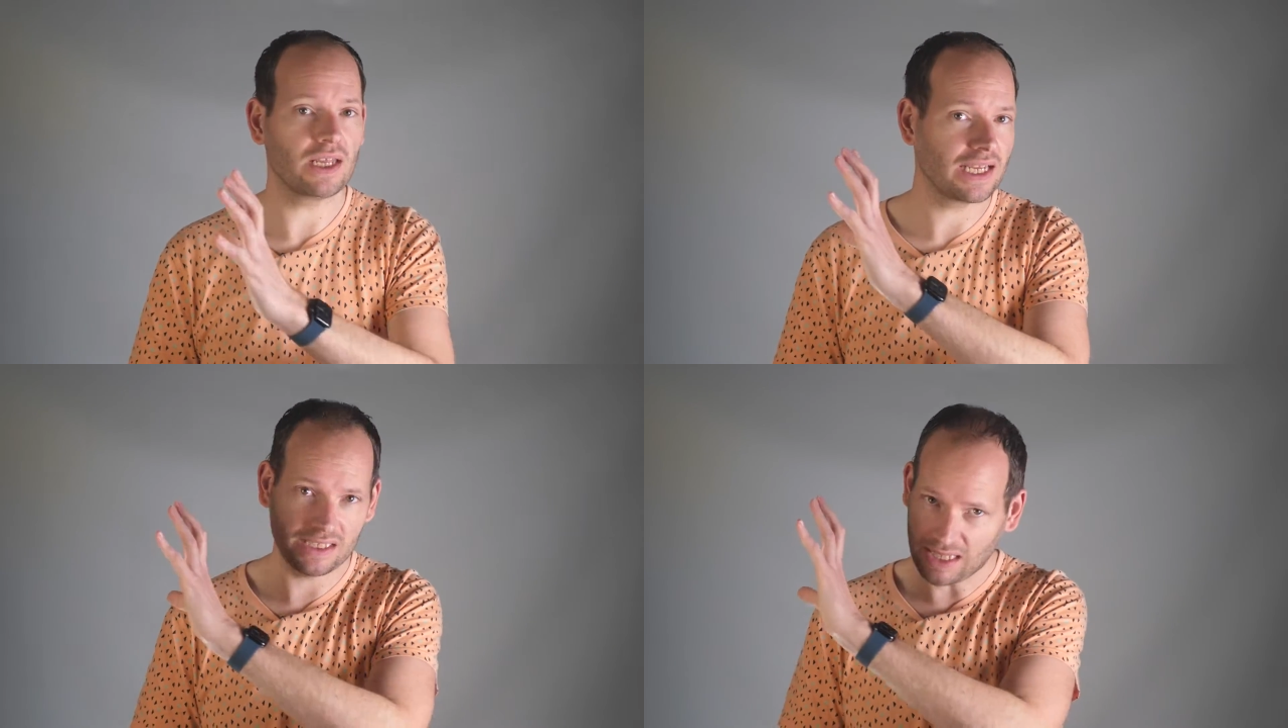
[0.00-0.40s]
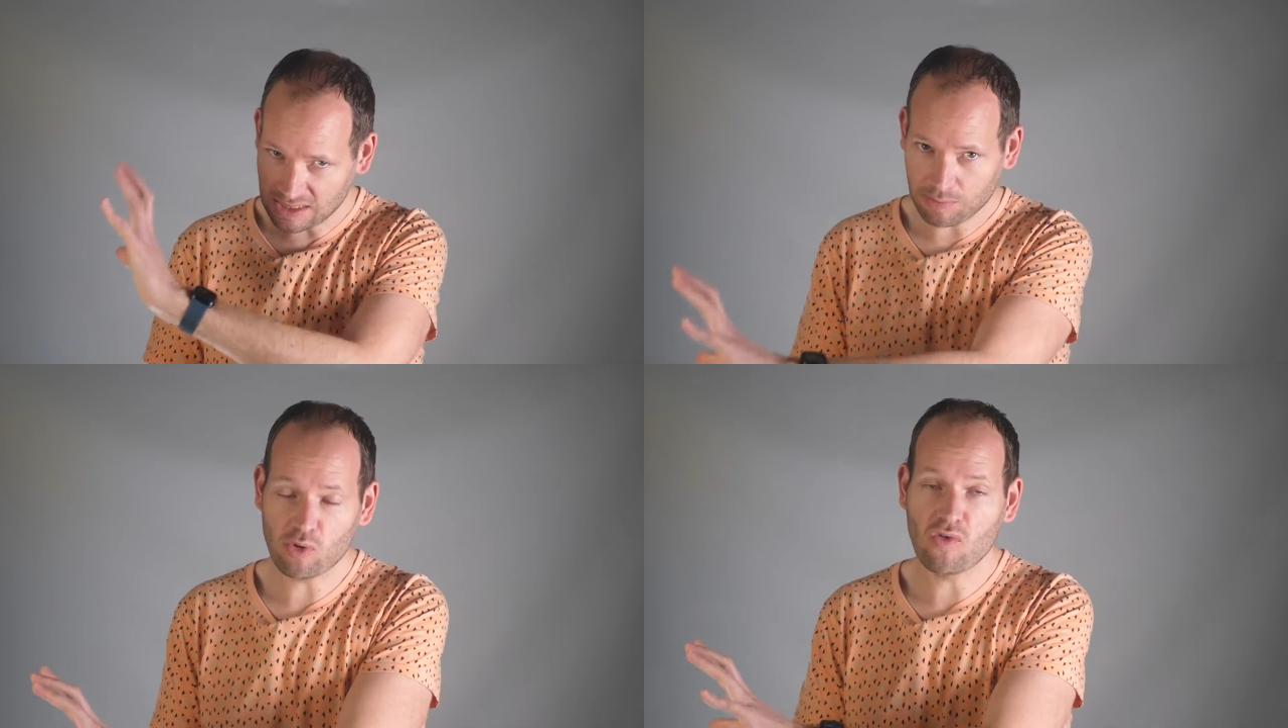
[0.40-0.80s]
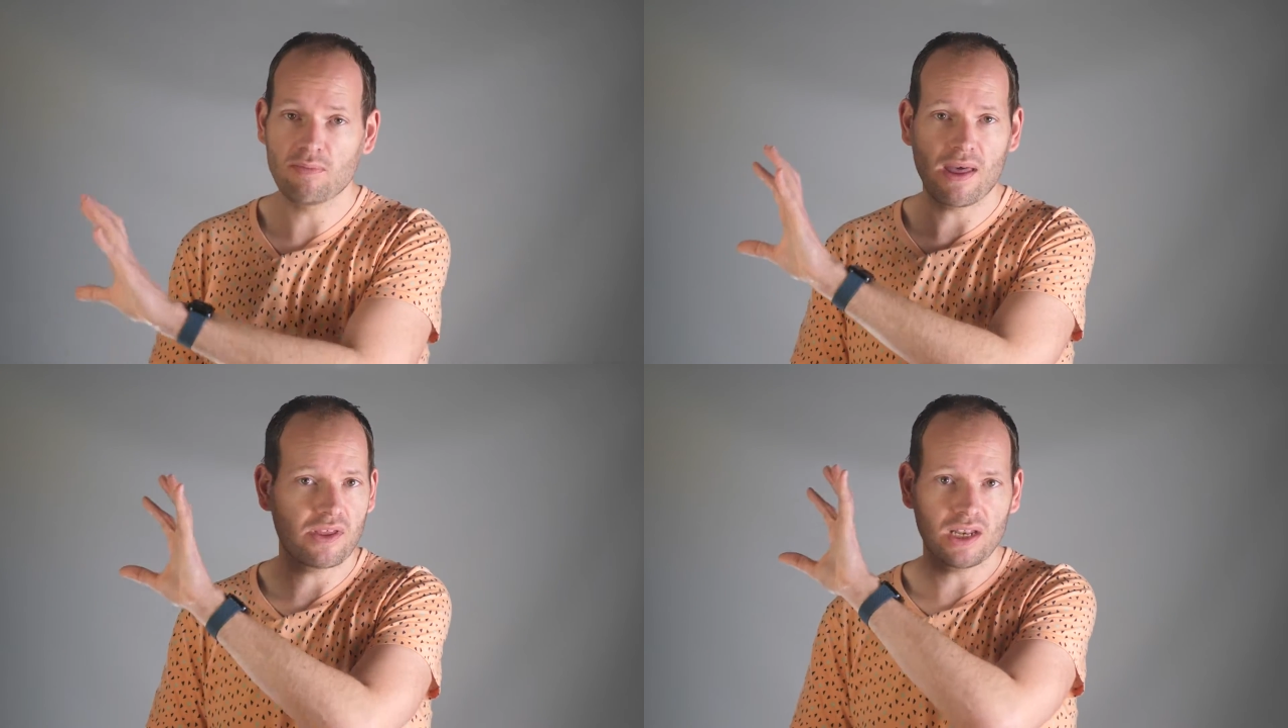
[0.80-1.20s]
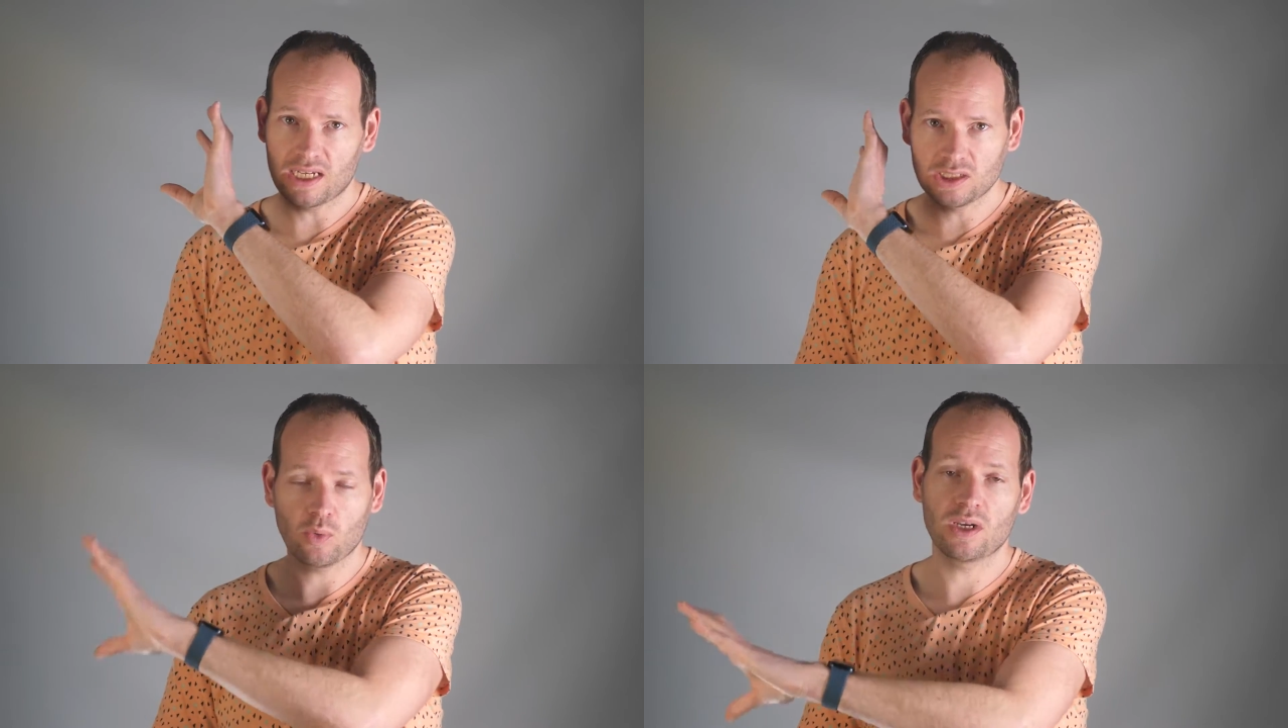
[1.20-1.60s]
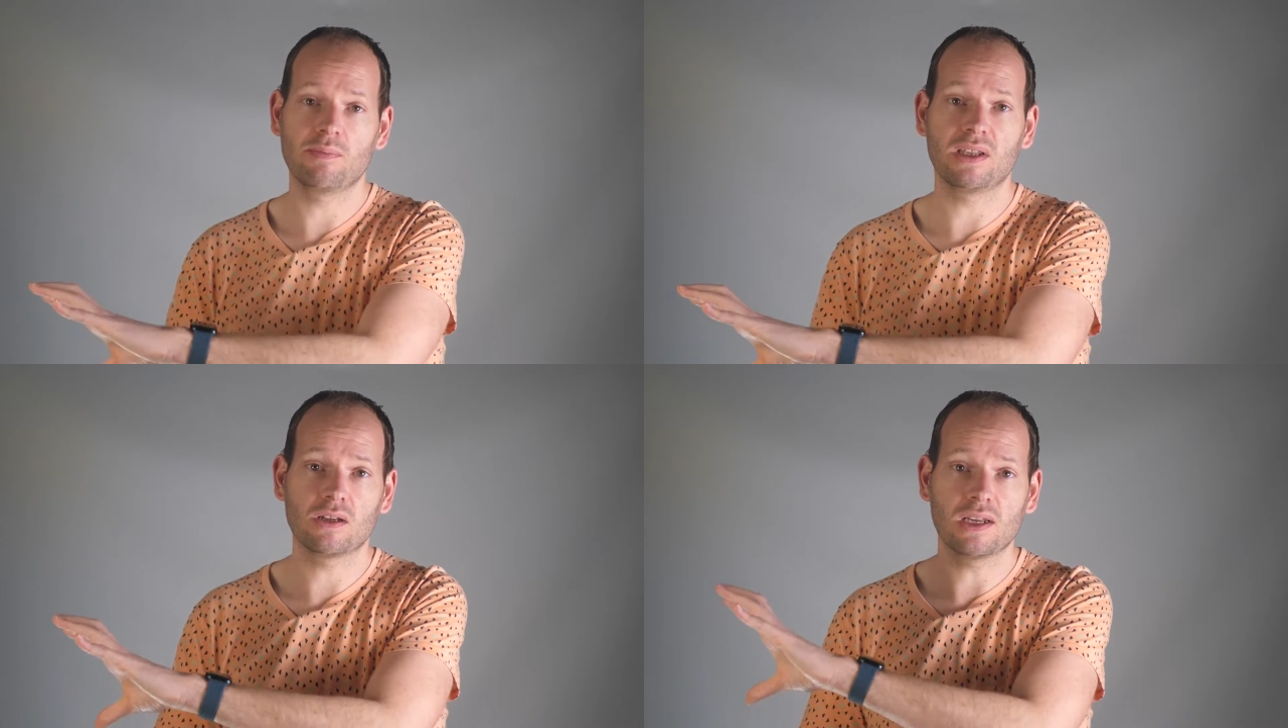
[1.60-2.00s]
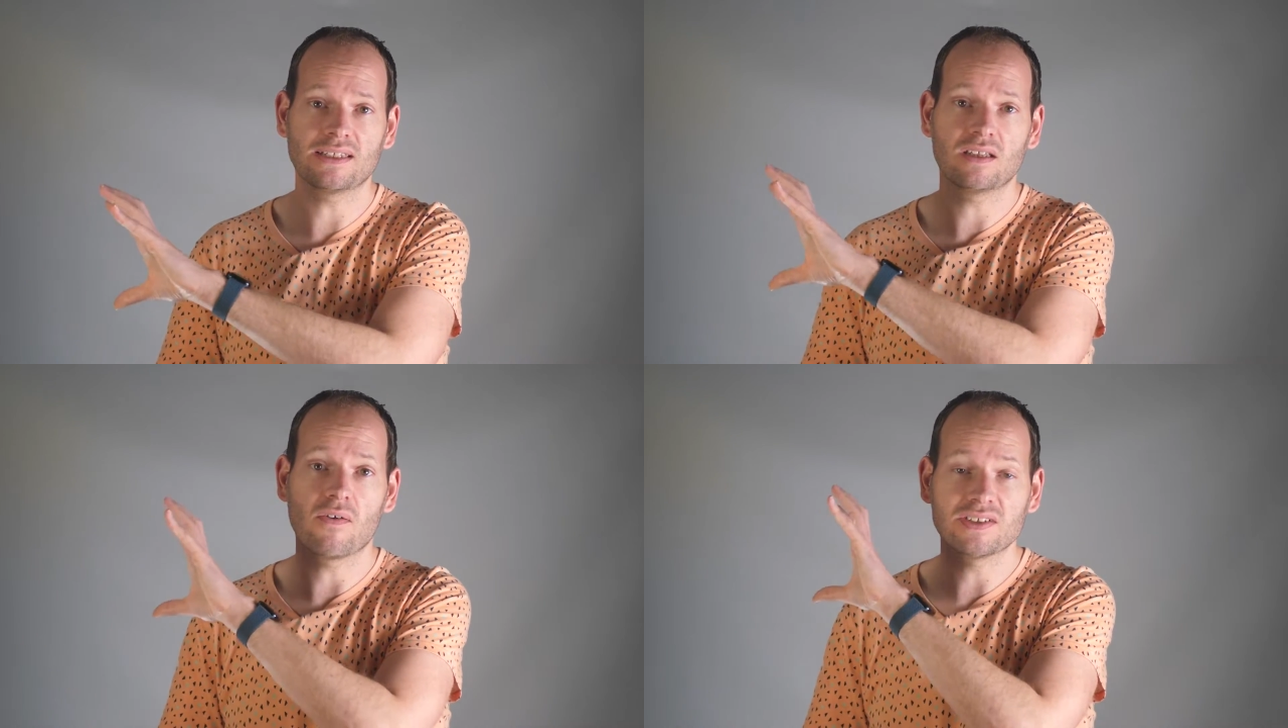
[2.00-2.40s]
Like, that's a proven method. Like, it's already been collecting